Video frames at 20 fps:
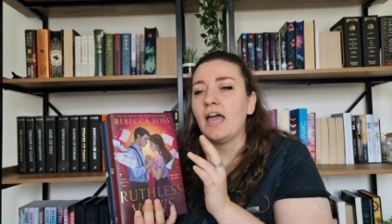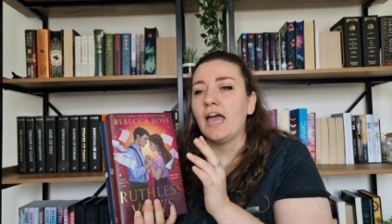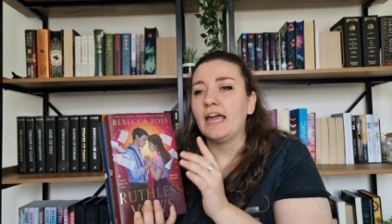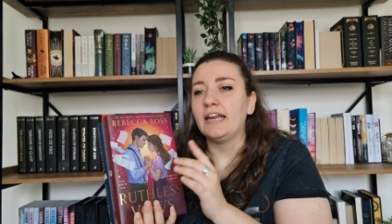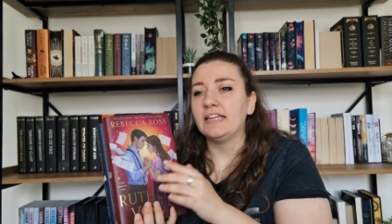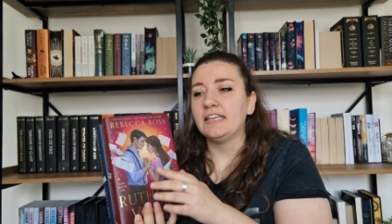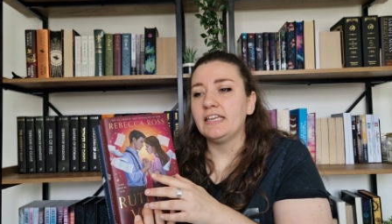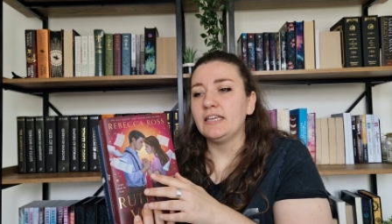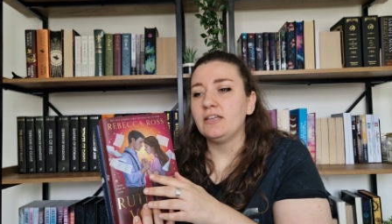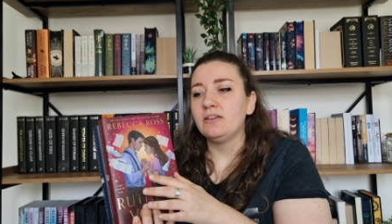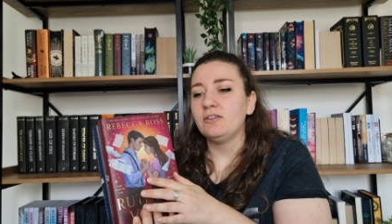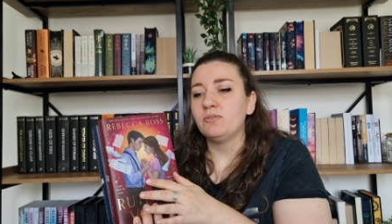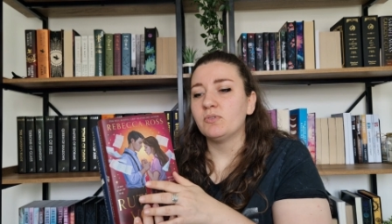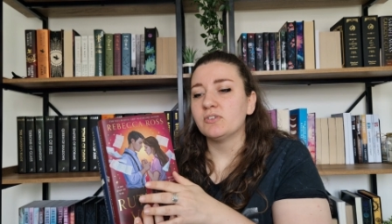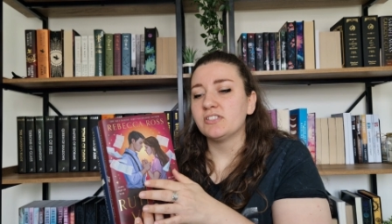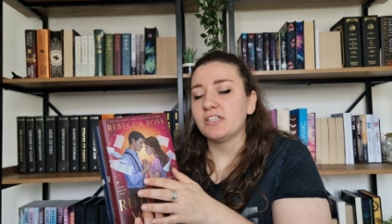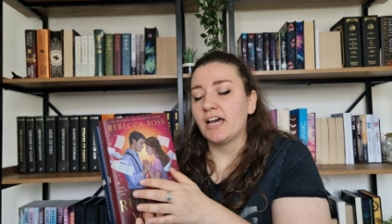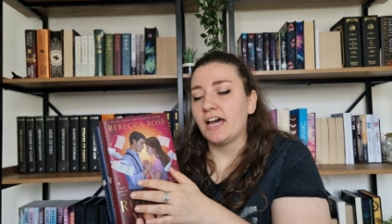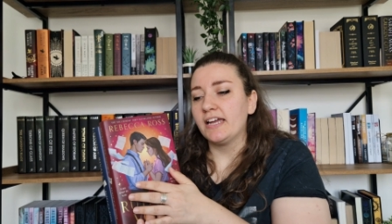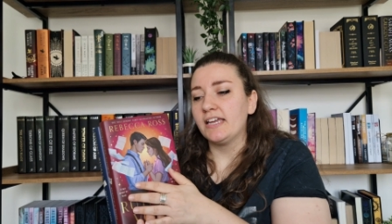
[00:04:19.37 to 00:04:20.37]
And he
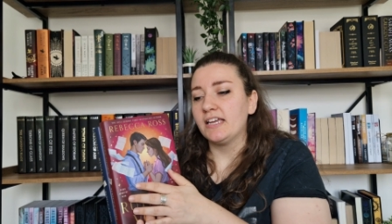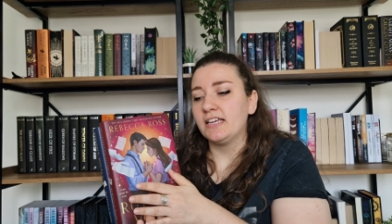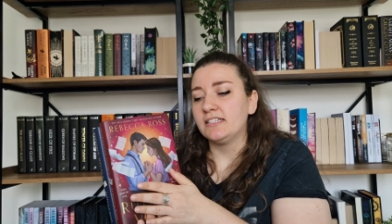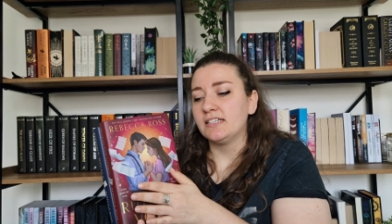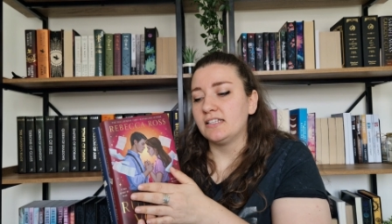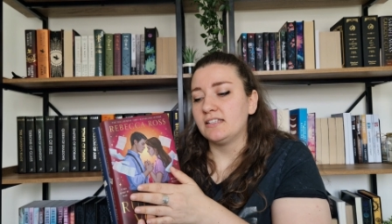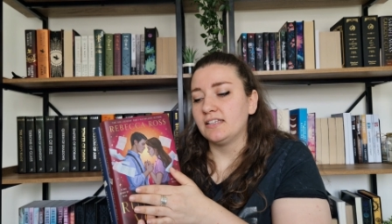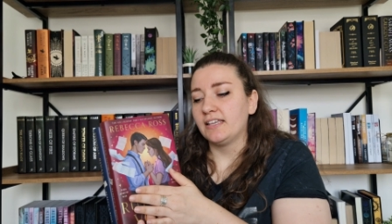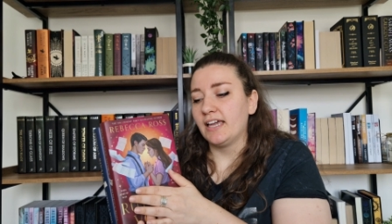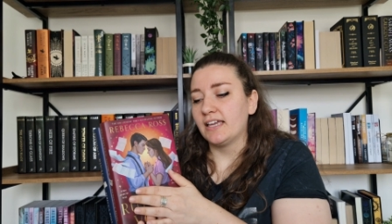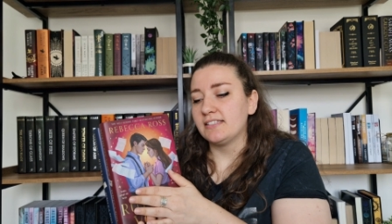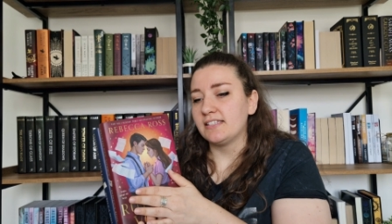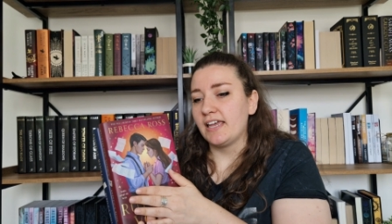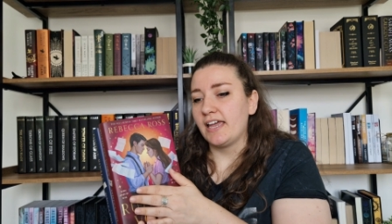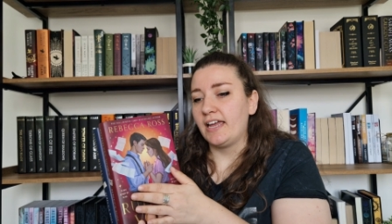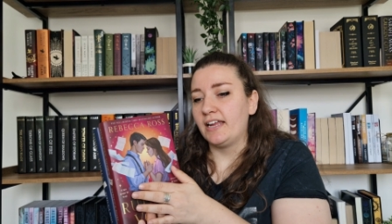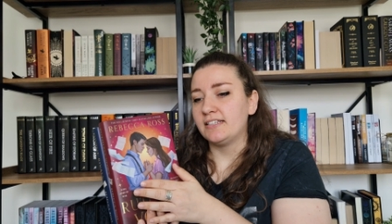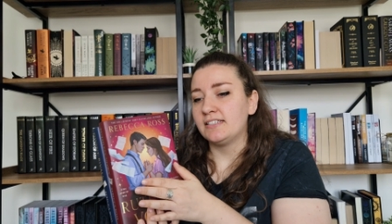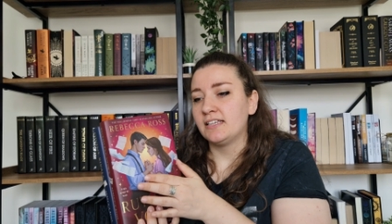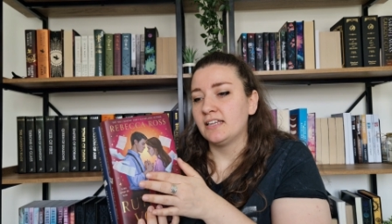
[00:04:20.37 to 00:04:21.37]
was hired at the
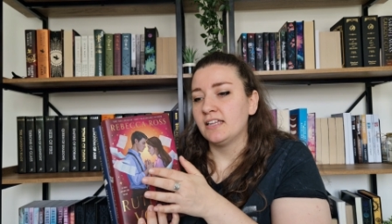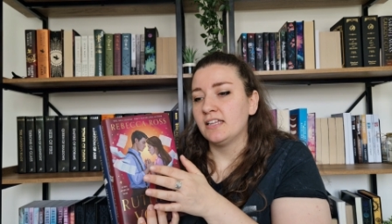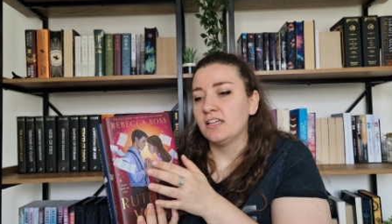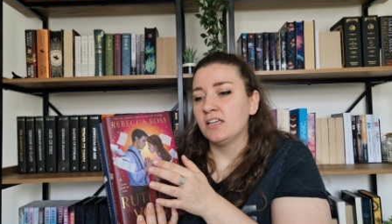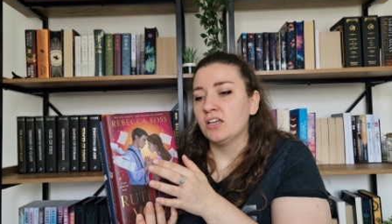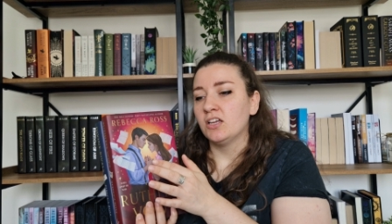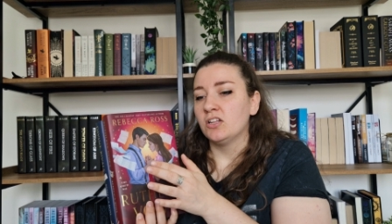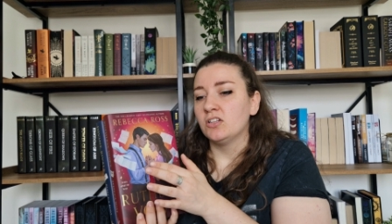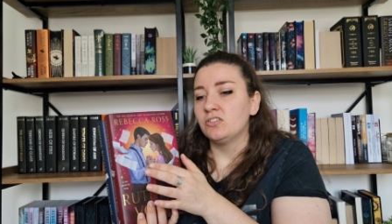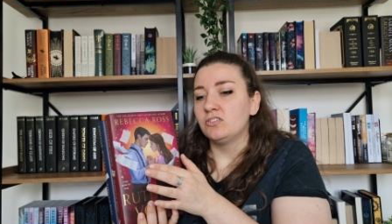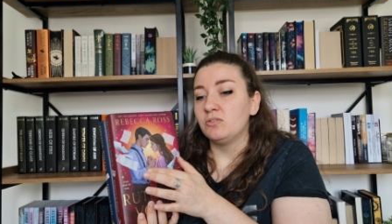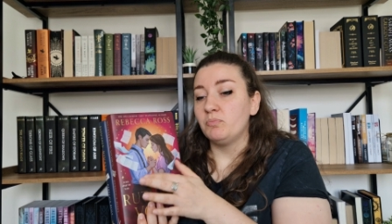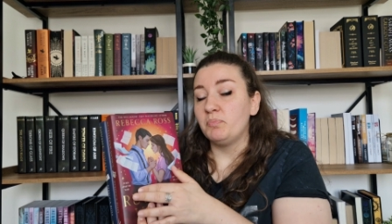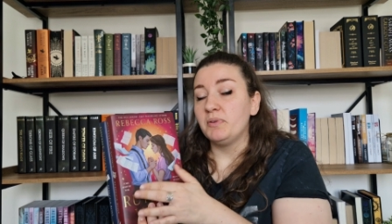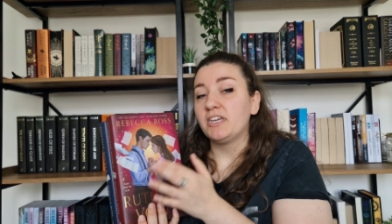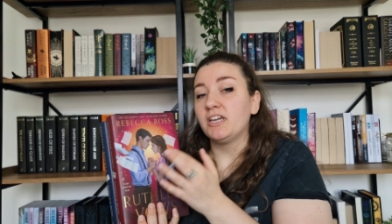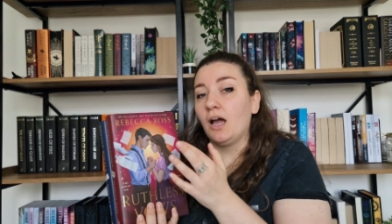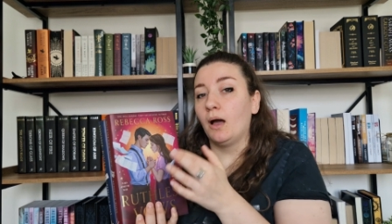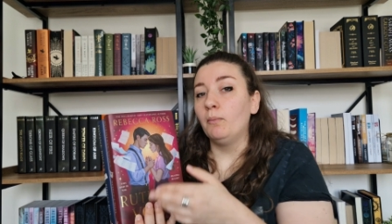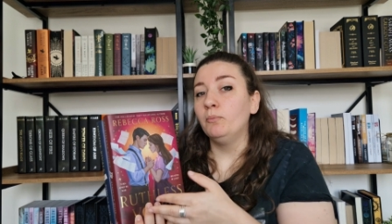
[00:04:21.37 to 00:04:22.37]
Gazette to
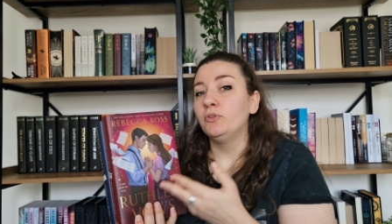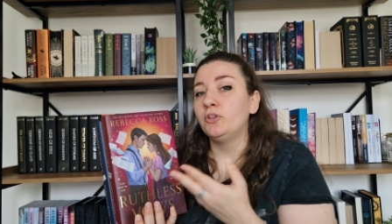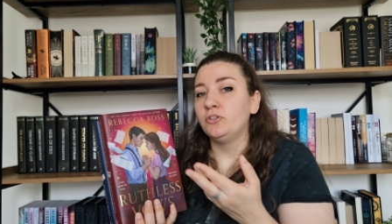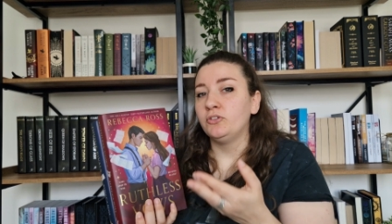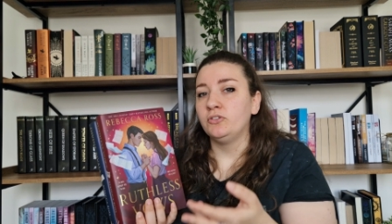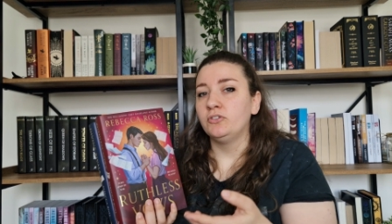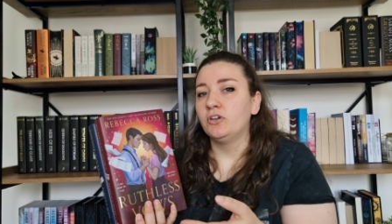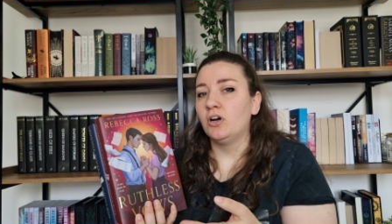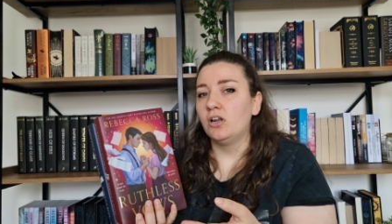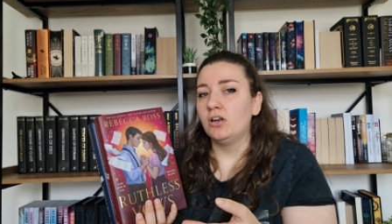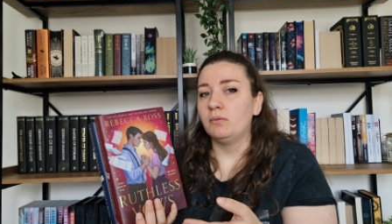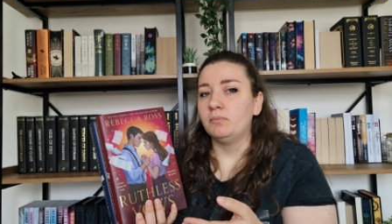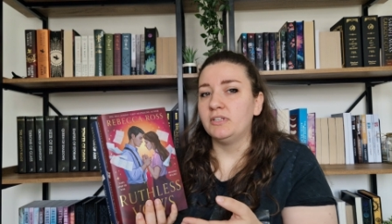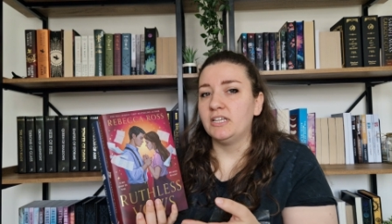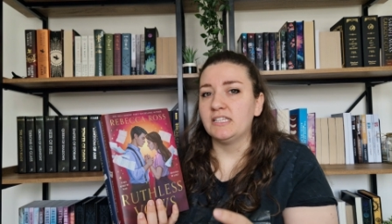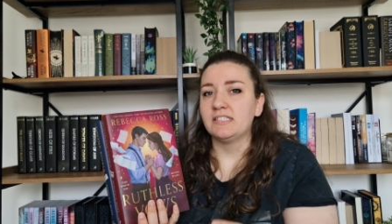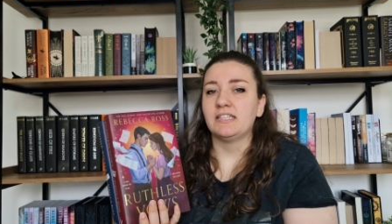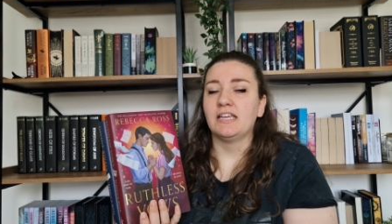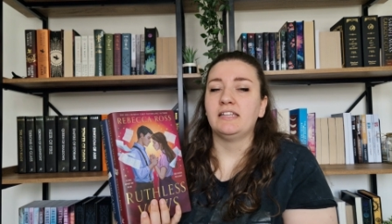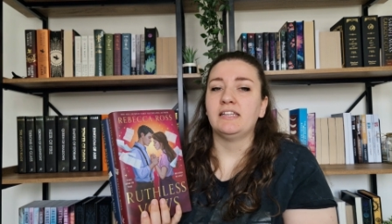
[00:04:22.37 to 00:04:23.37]
become the new
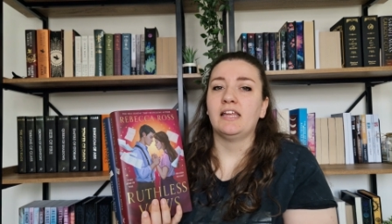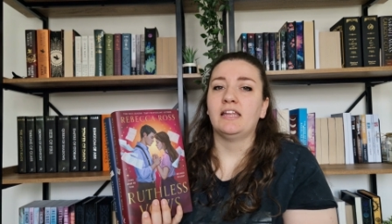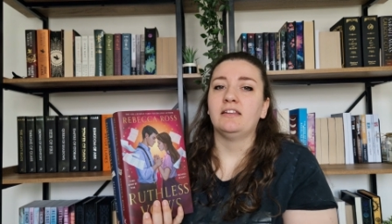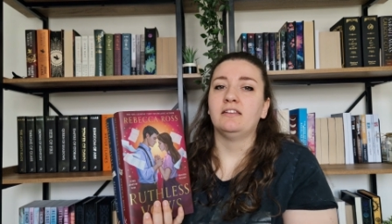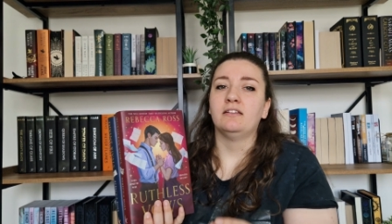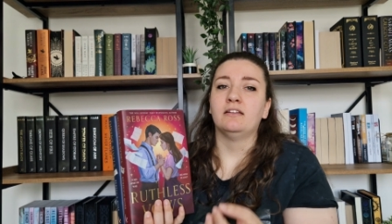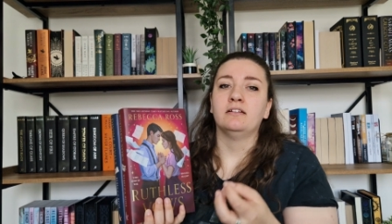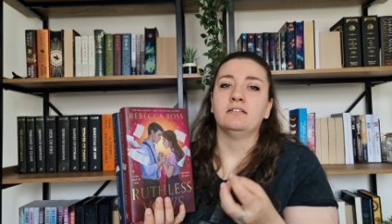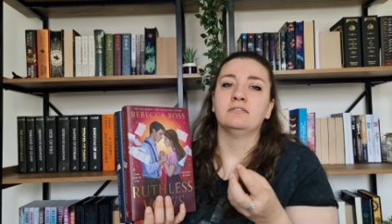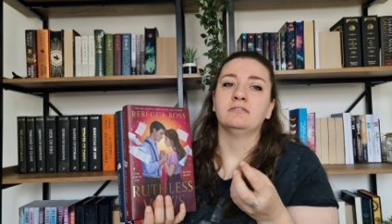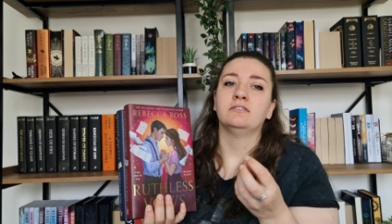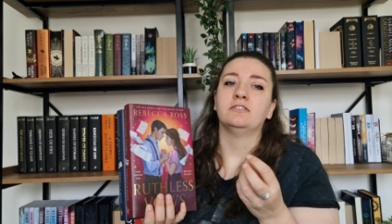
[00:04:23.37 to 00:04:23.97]
columnist, and then